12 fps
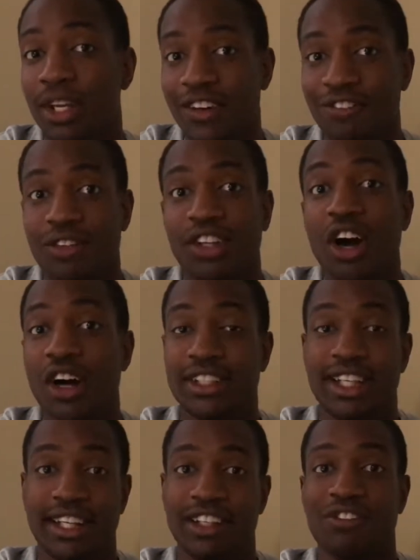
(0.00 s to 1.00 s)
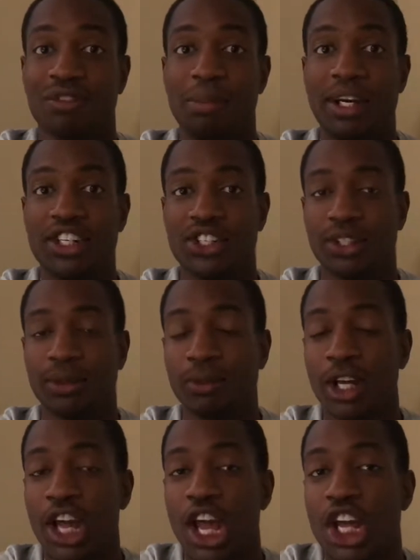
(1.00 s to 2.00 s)
in contact information.
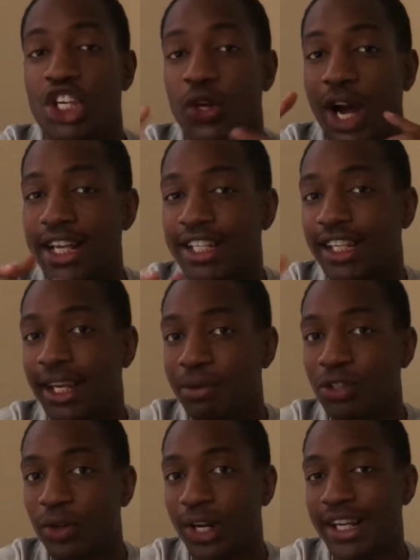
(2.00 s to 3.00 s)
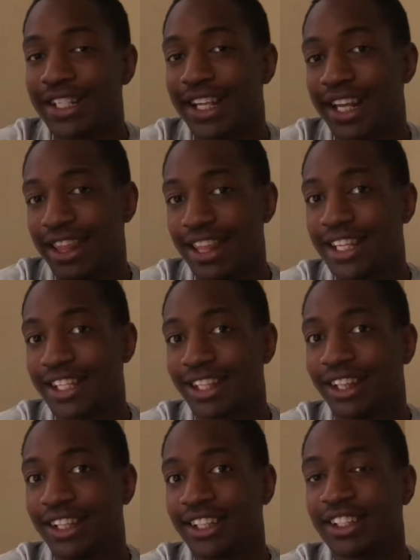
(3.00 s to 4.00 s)
And so I skip trace this
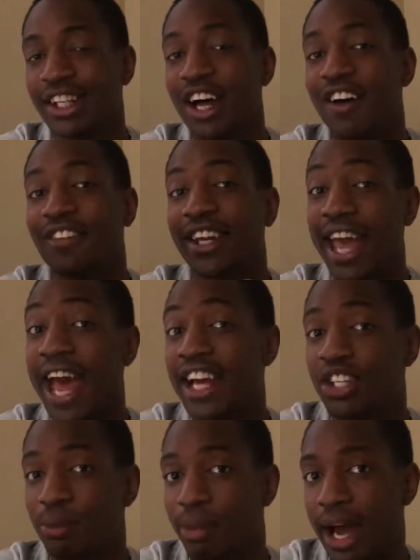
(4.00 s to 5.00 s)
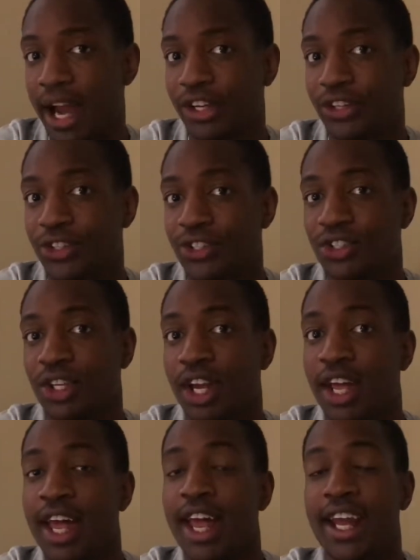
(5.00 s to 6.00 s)
list of cash buyers
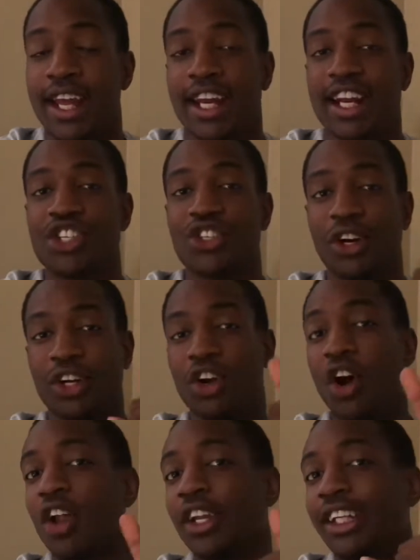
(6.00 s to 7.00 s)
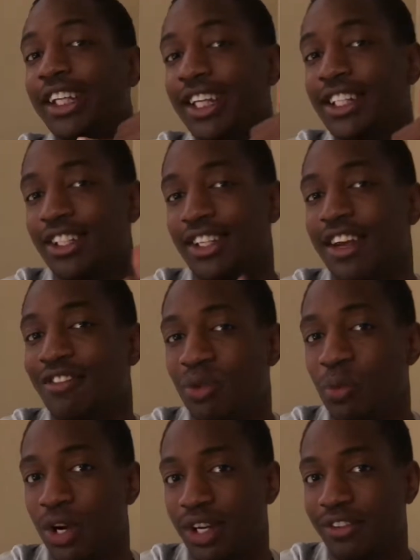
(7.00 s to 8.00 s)
and I started calling each and every
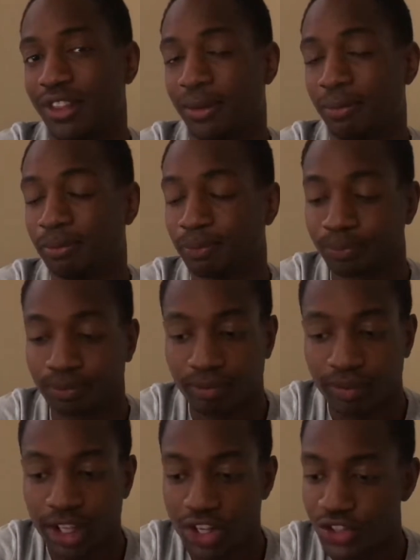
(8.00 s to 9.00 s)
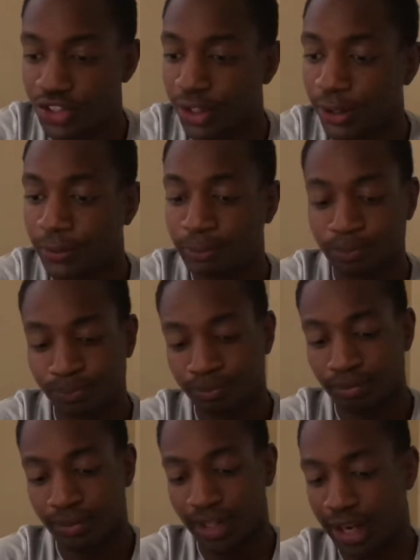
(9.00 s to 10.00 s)
one of them. And so
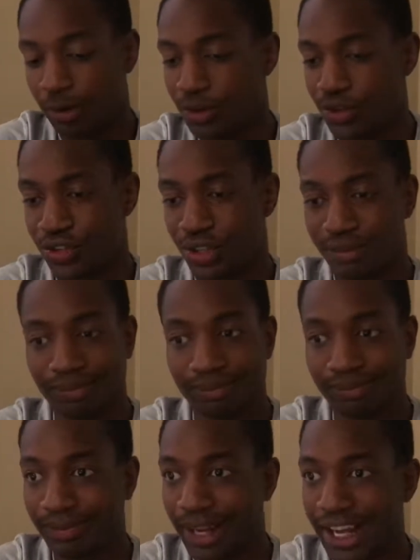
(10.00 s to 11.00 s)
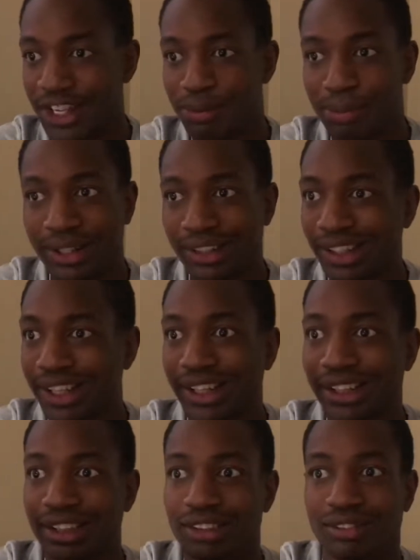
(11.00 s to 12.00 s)
I was, I spent
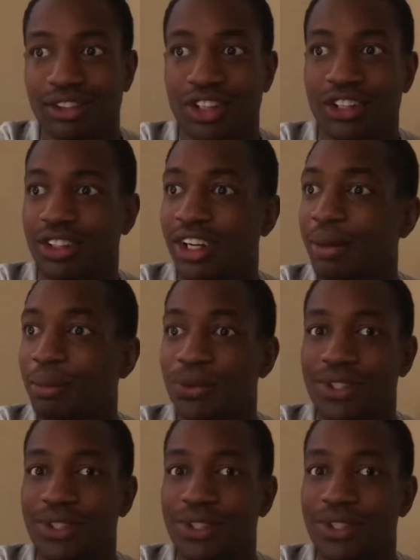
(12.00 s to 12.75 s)
like a couple